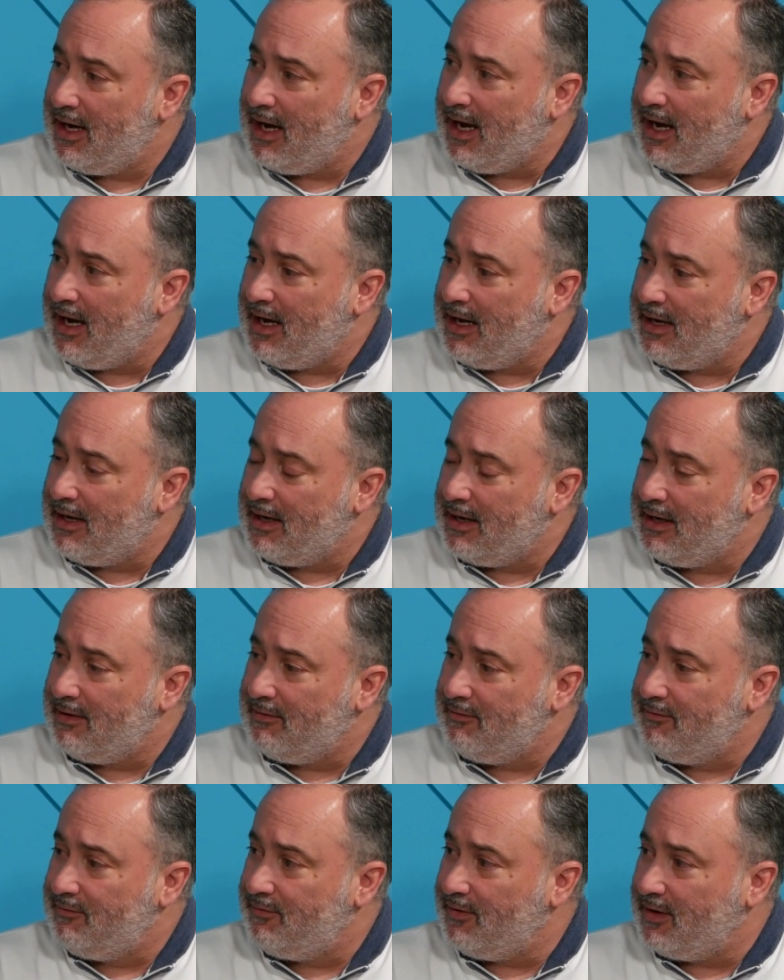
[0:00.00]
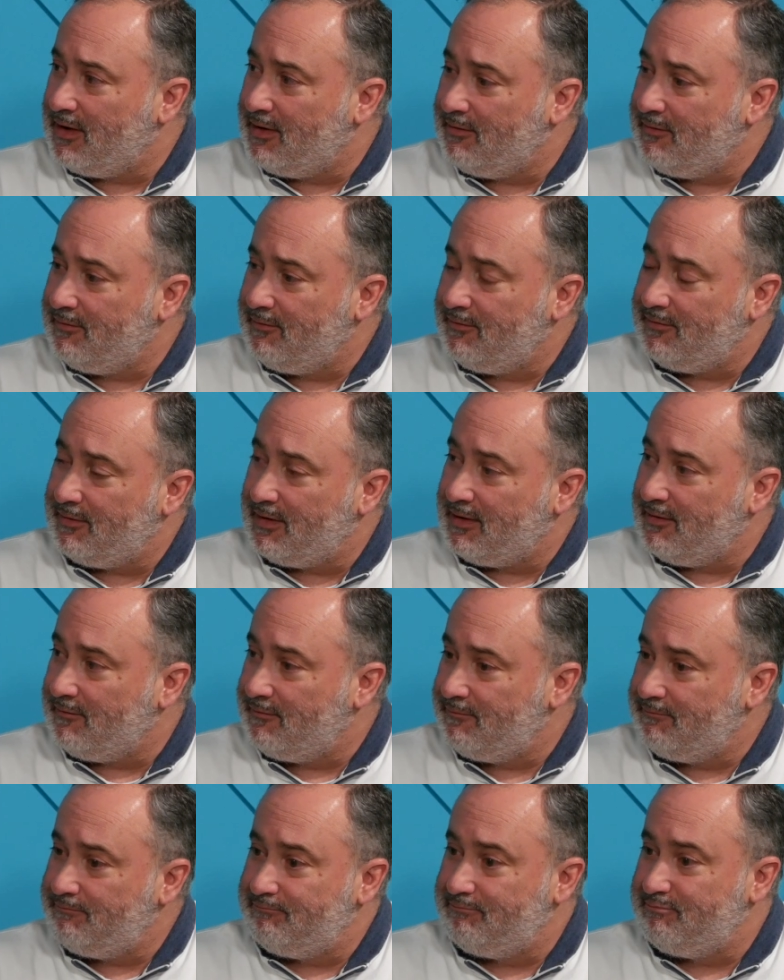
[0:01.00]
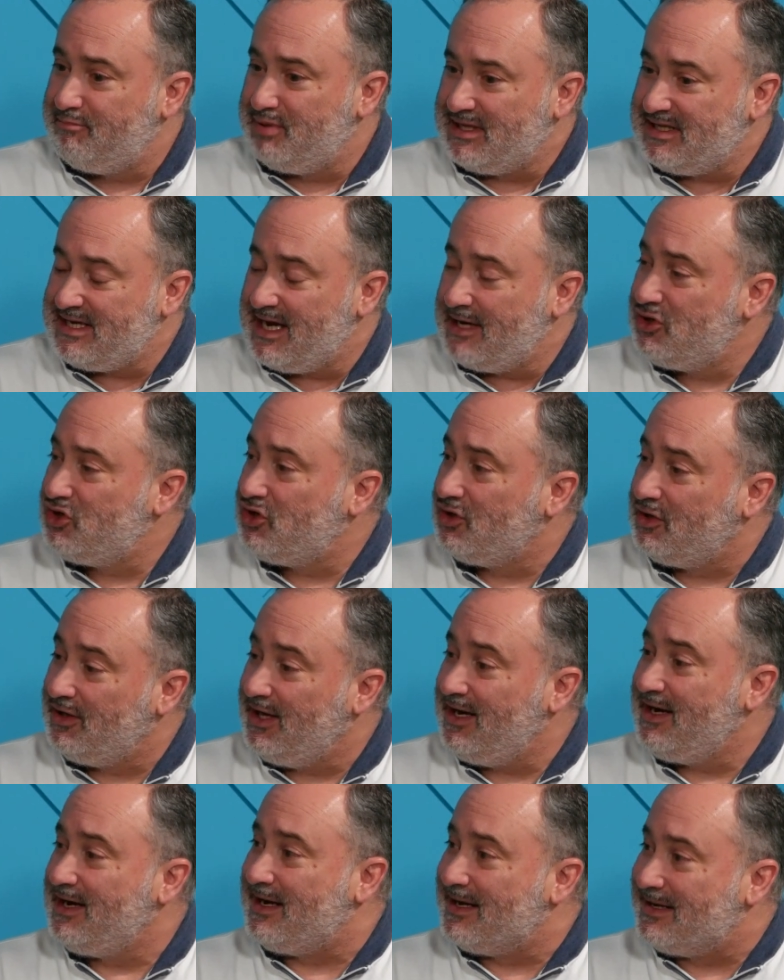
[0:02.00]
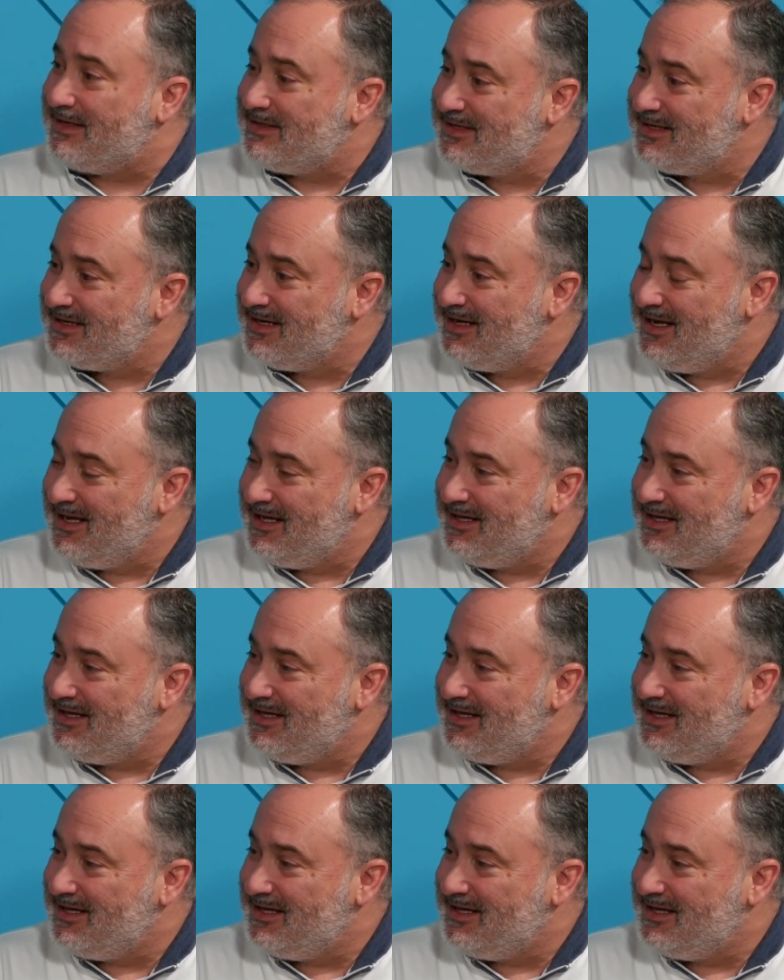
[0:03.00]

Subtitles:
of potential litigants